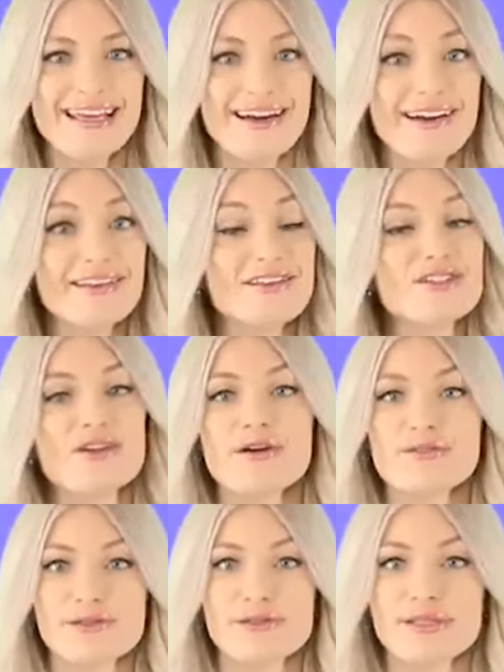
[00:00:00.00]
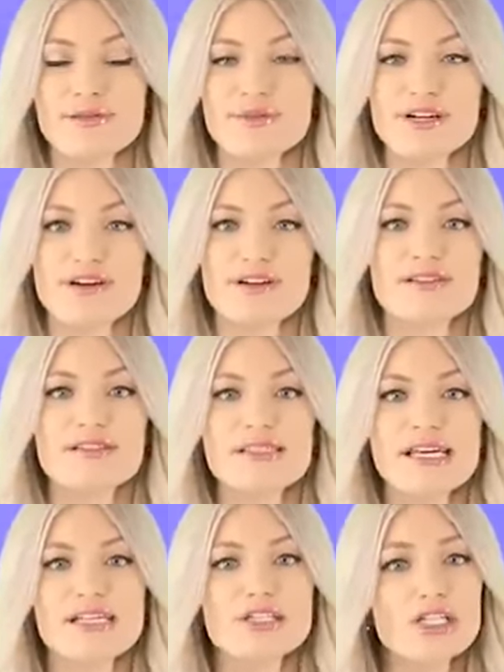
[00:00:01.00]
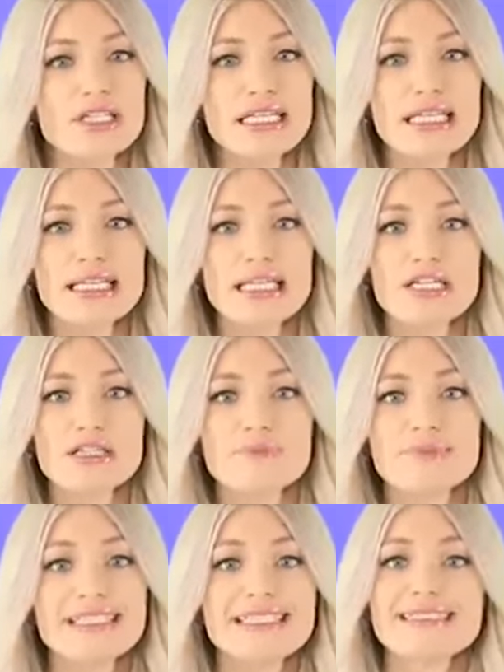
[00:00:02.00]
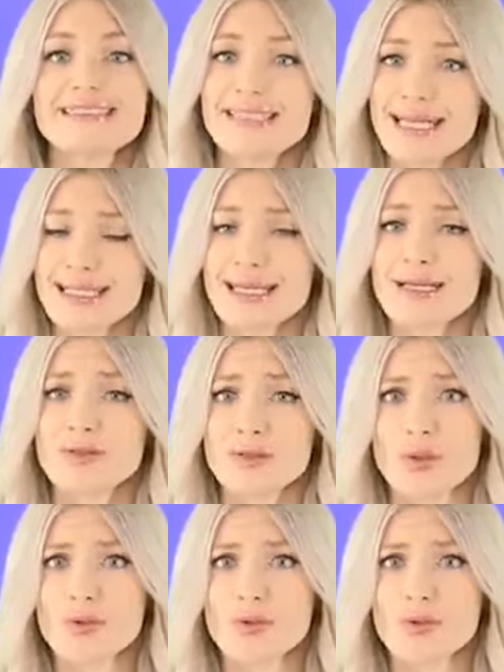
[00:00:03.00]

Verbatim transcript: Here, there's also some curtains that look like they could be decades